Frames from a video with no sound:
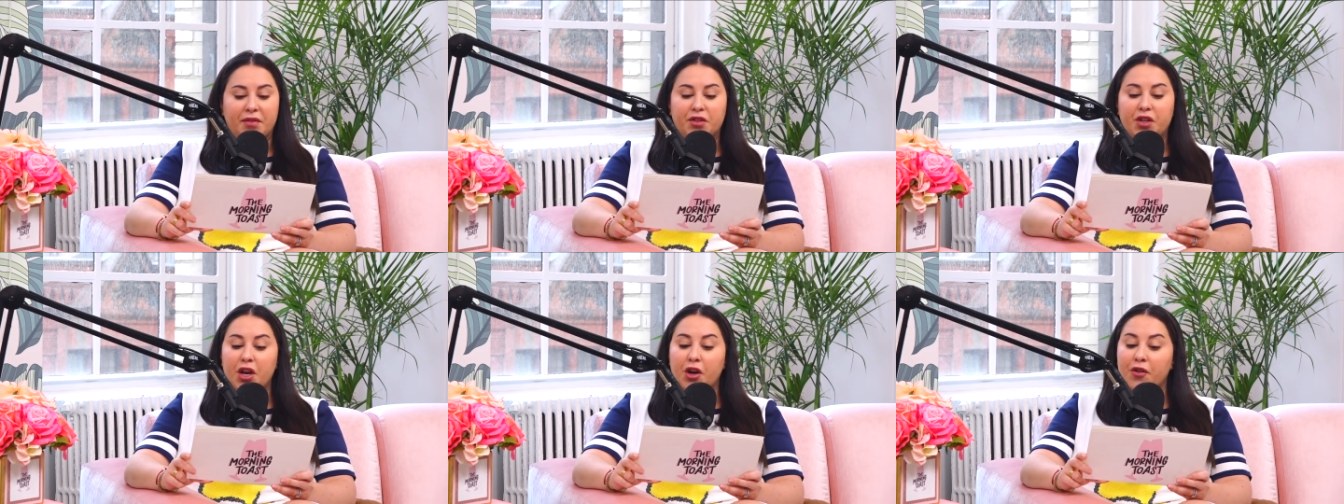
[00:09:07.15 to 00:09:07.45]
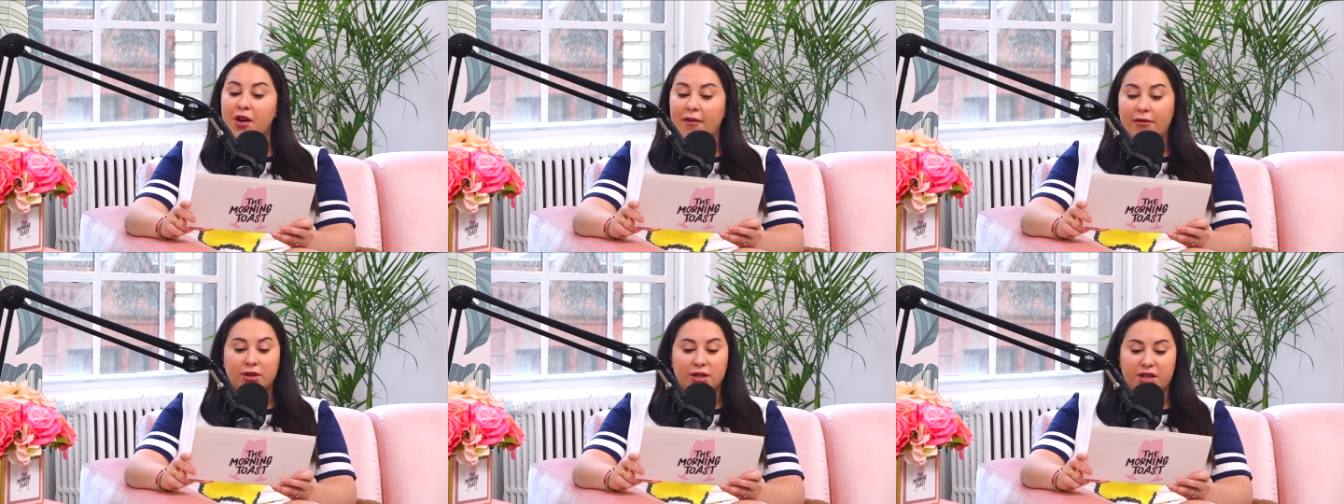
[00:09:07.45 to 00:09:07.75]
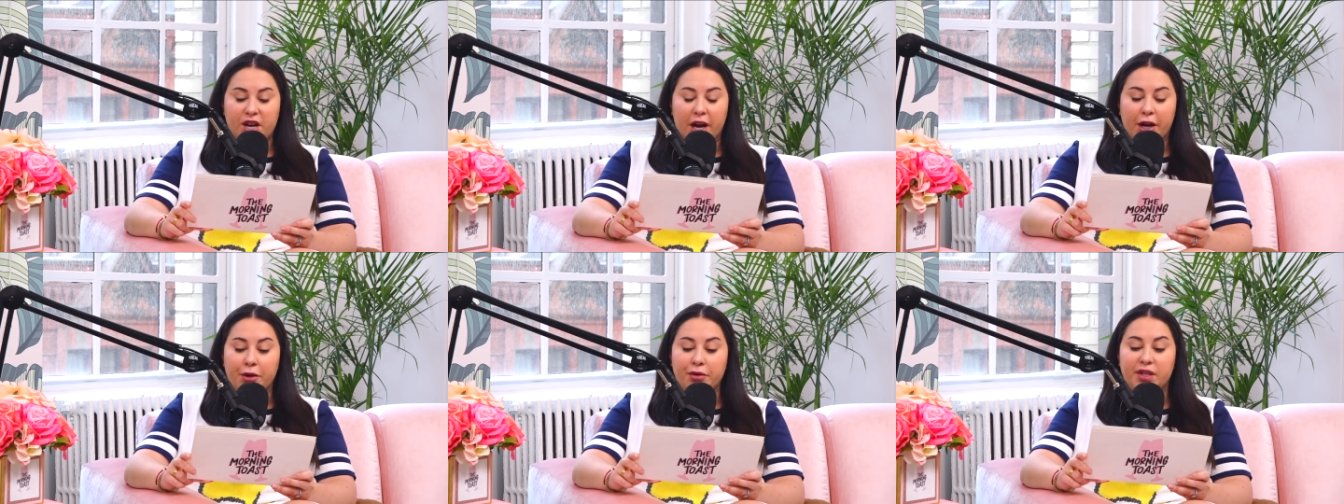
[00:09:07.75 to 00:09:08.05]
so you're never
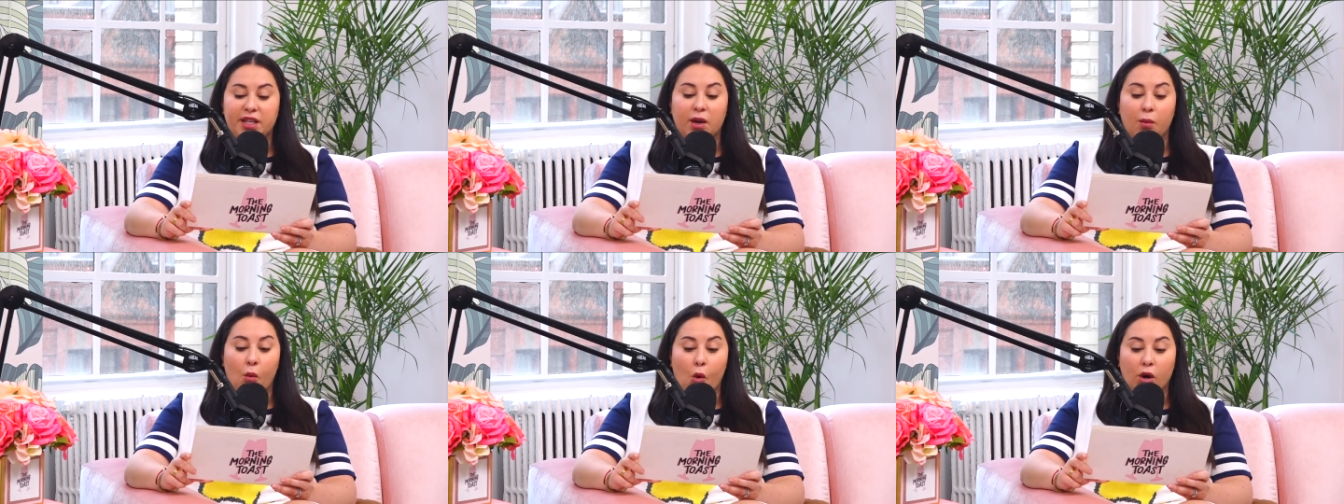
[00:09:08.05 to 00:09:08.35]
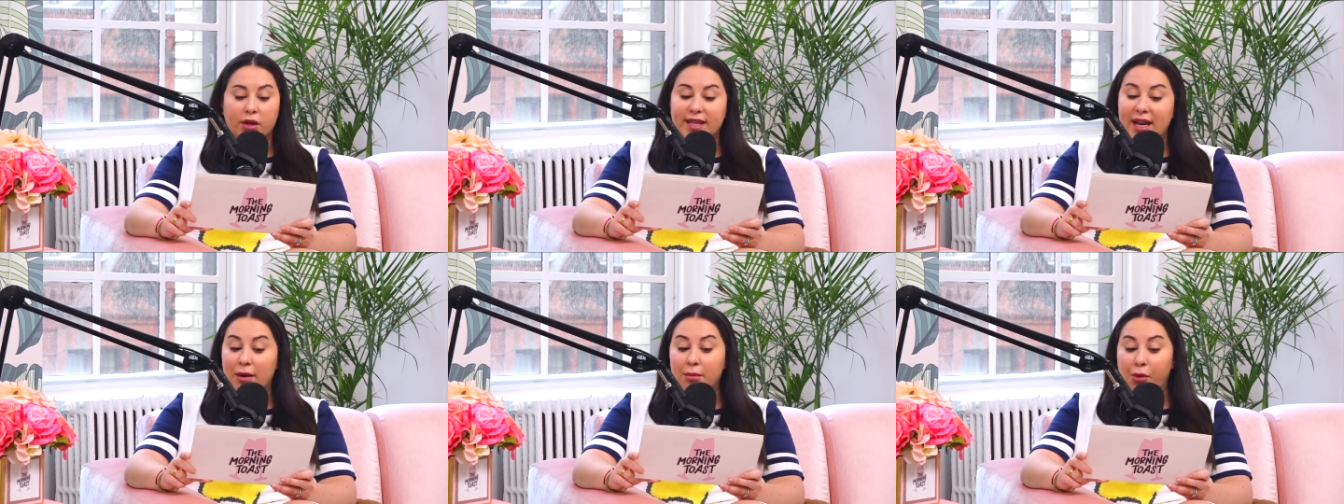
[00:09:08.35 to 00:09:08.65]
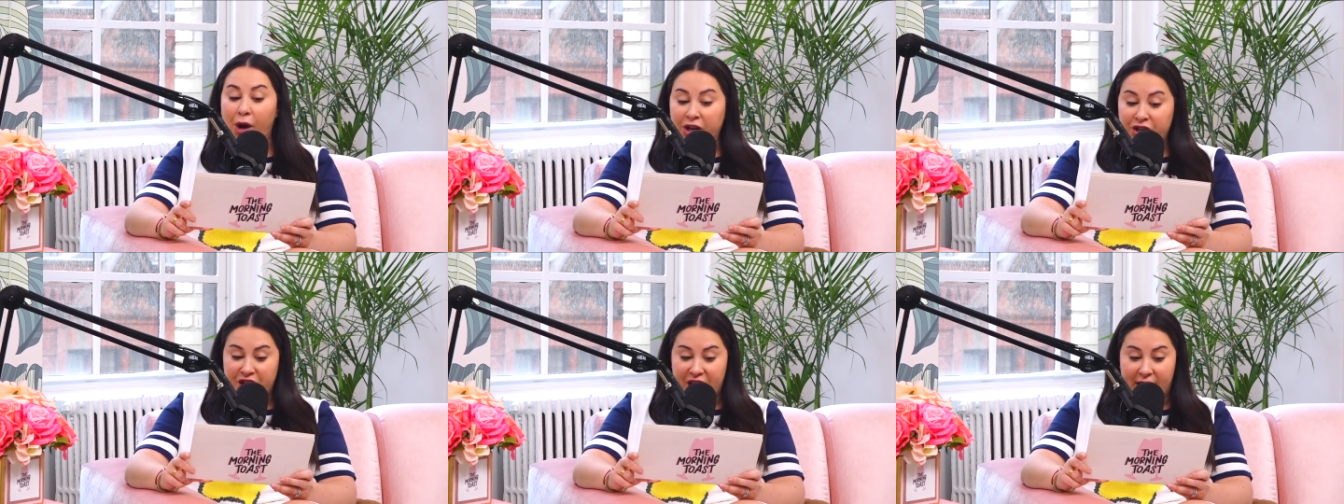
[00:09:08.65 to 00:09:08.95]
stuck using a worn-down
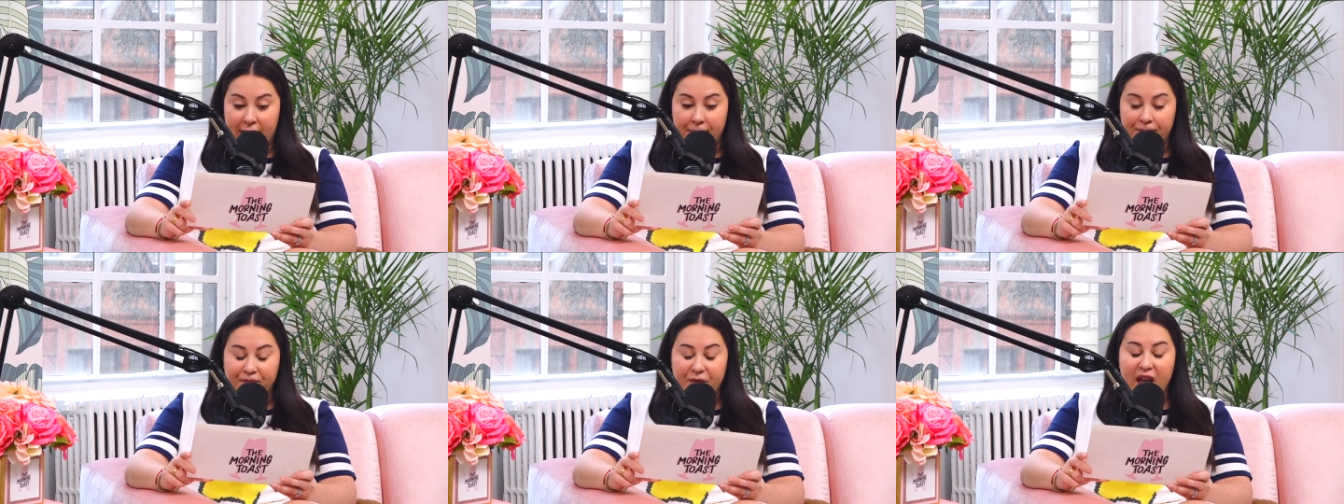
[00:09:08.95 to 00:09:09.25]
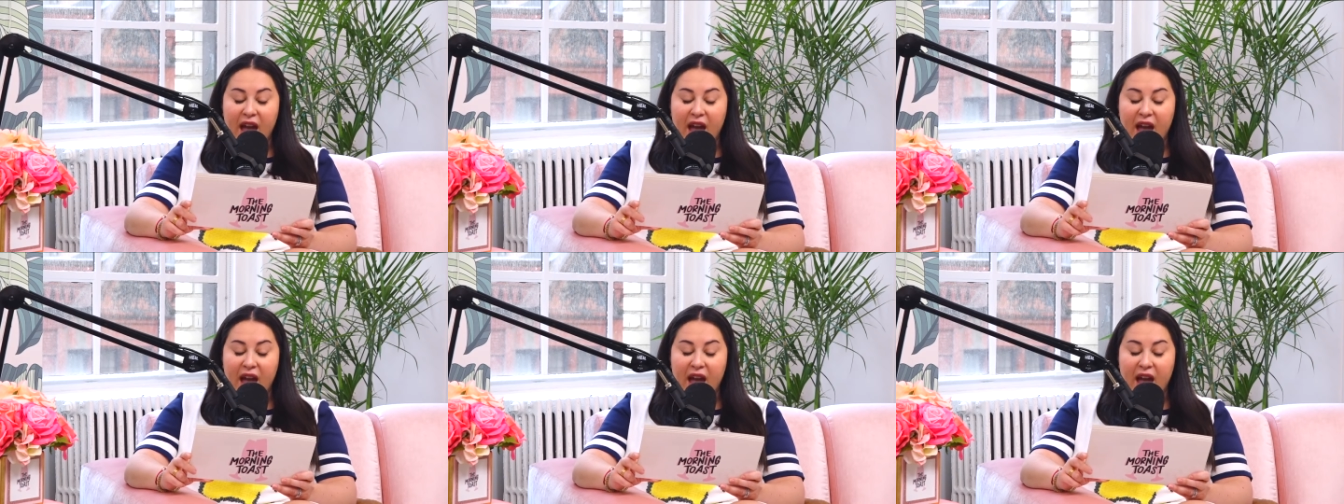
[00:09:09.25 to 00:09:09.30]
brush head.